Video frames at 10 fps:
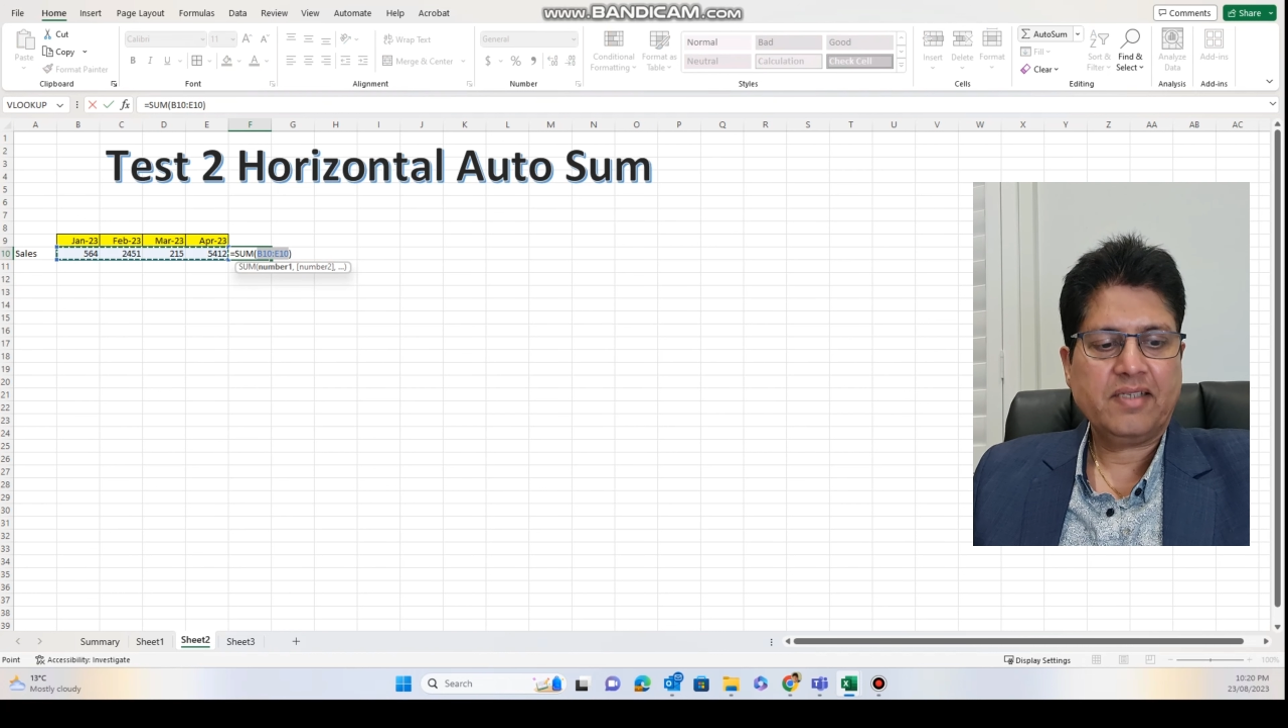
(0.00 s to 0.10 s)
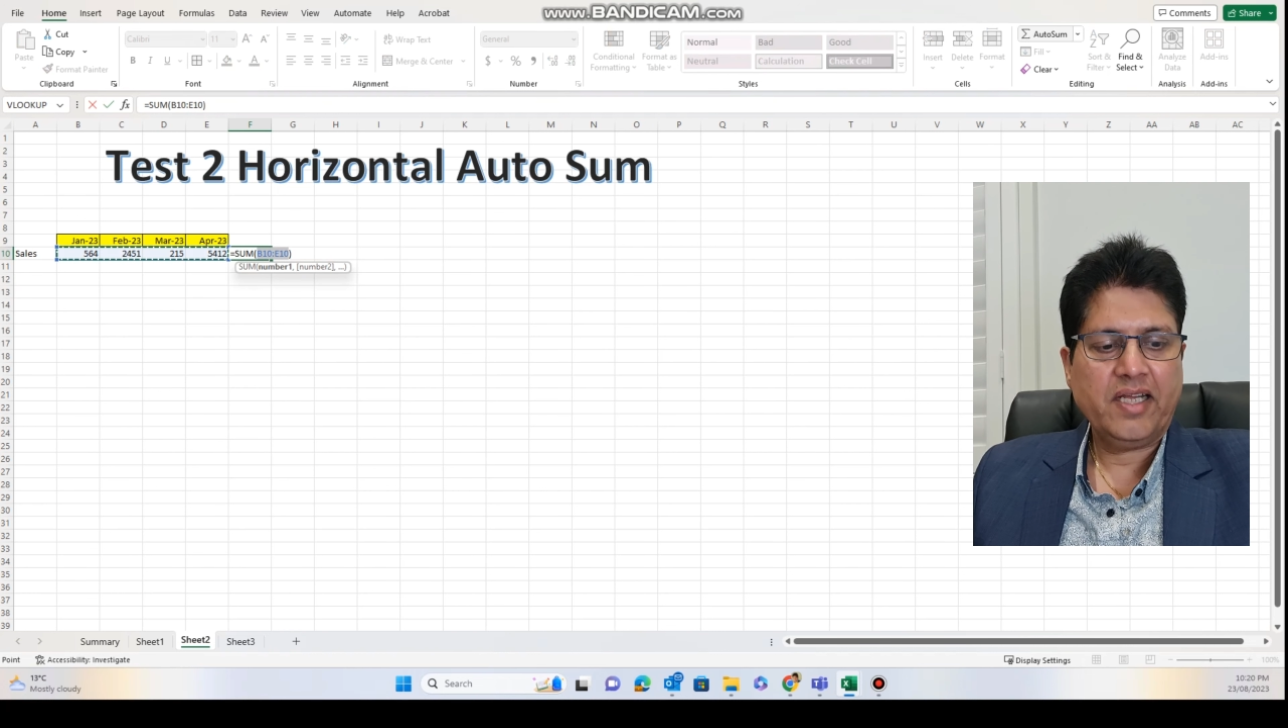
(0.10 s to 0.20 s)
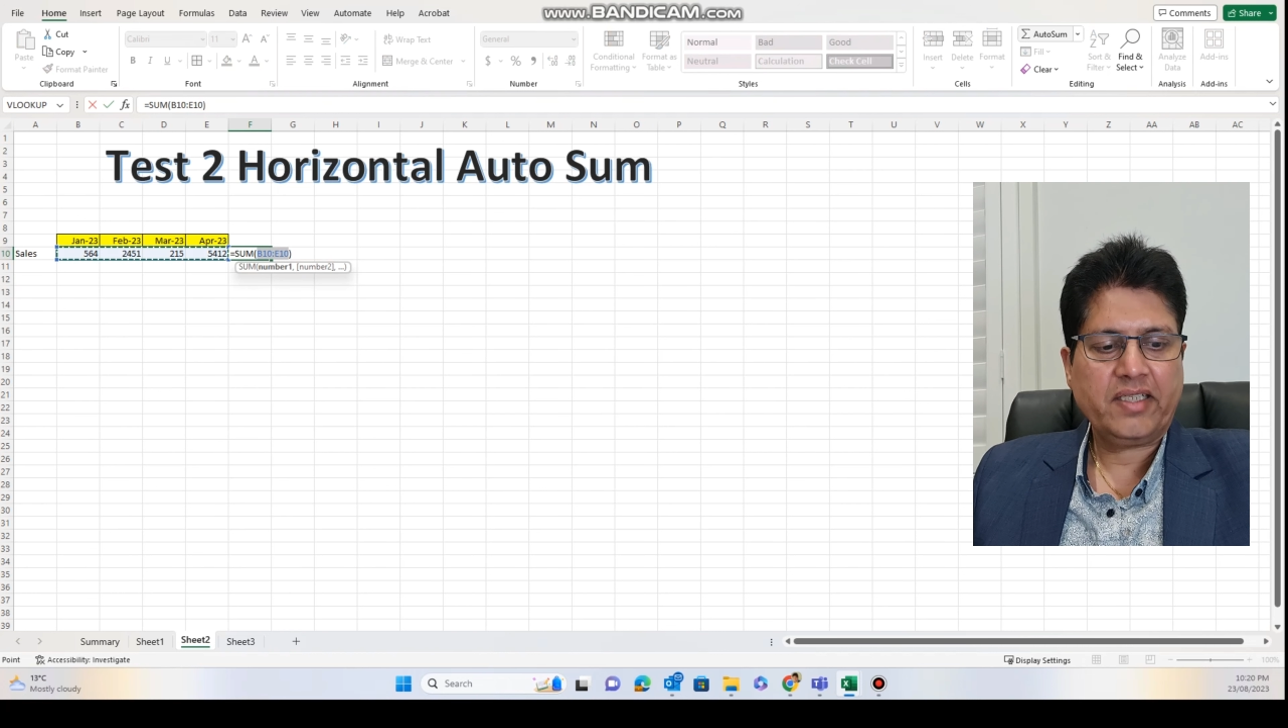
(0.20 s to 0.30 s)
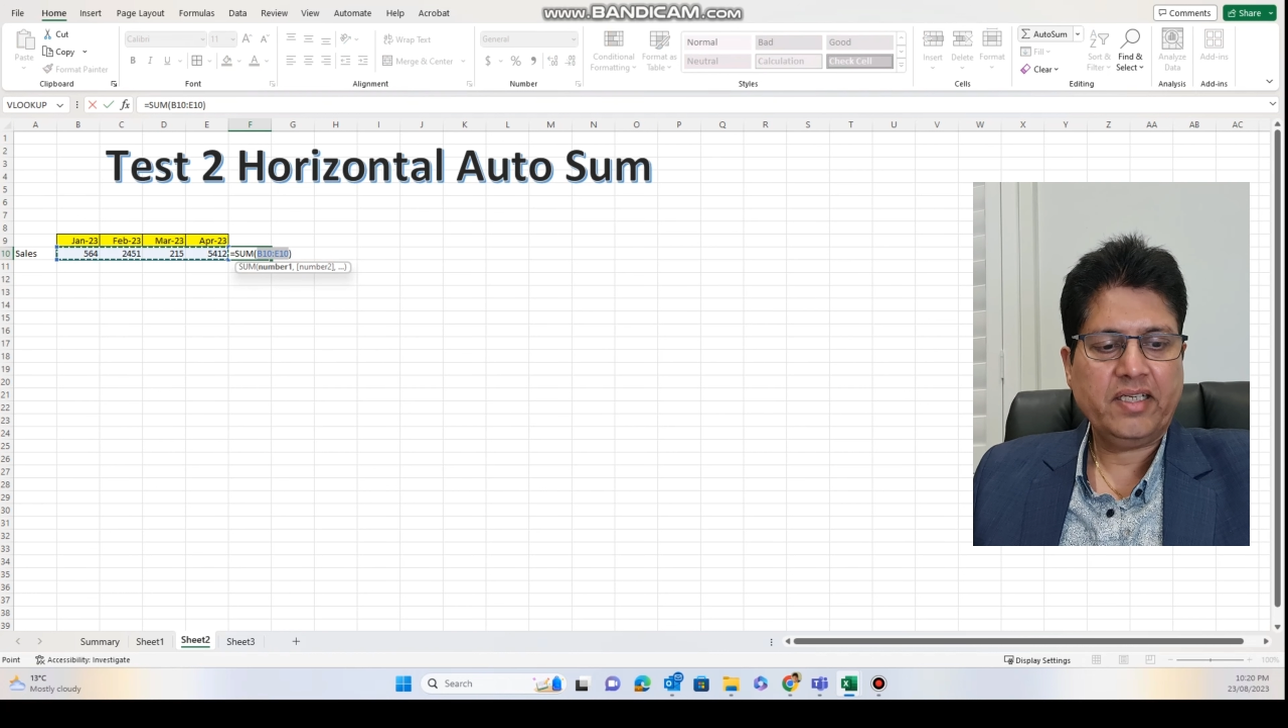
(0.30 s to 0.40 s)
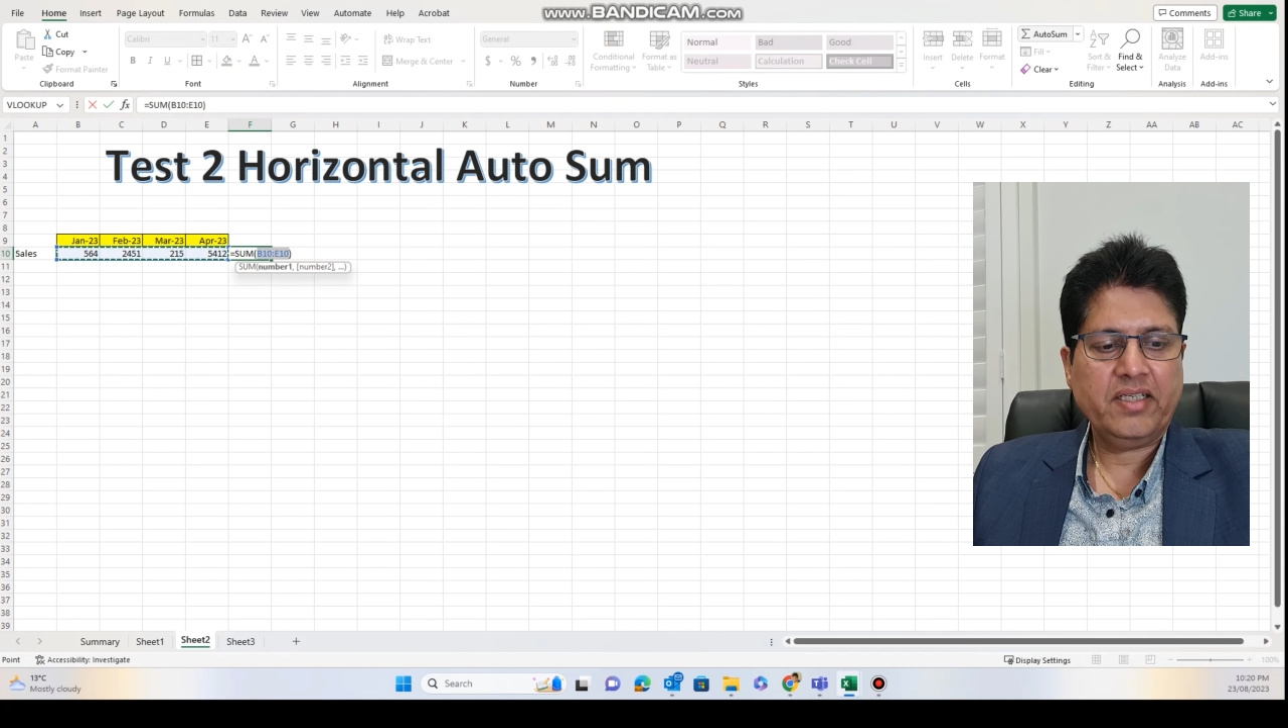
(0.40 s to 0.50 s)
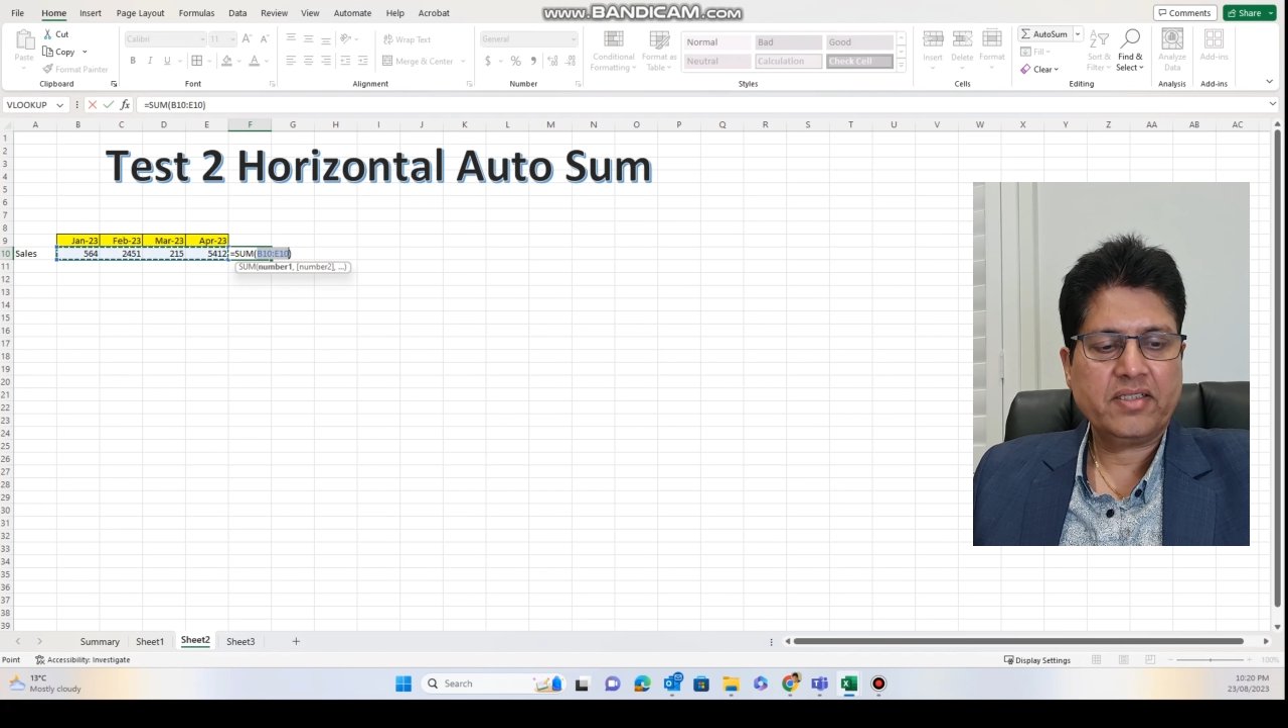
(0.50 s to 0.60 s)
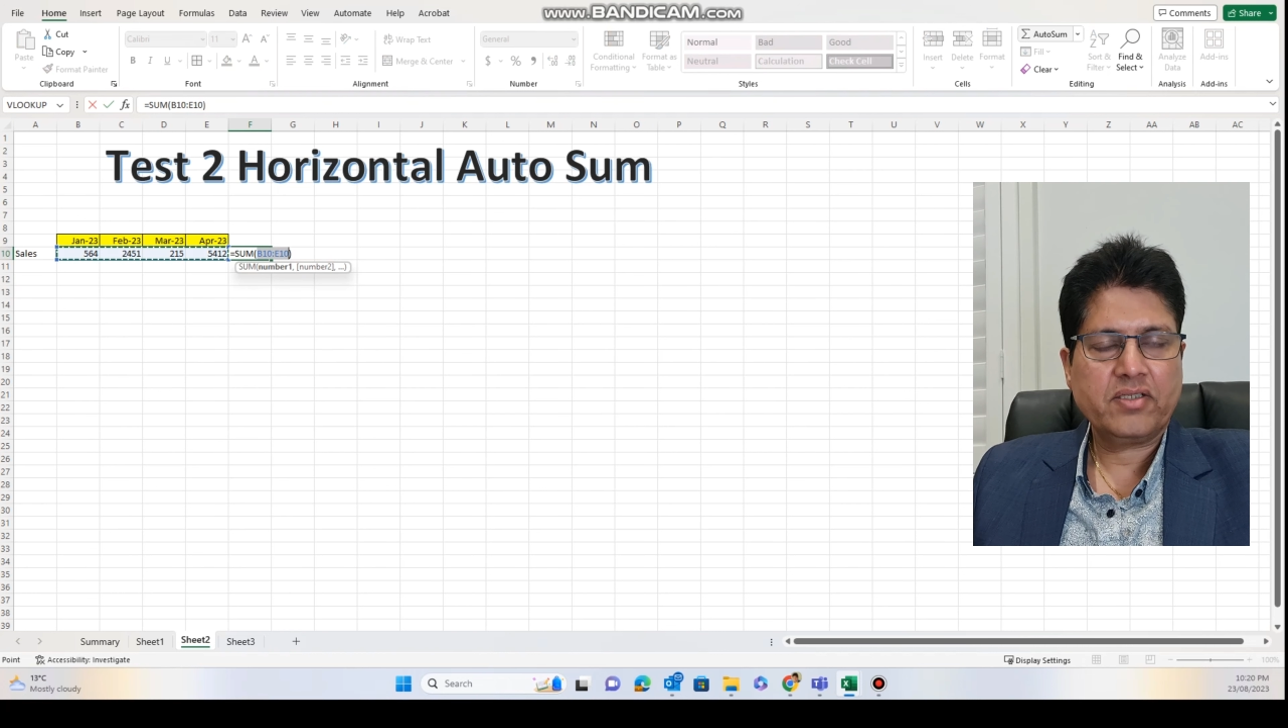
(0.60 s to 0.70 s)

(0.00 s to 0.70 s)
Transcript: selected.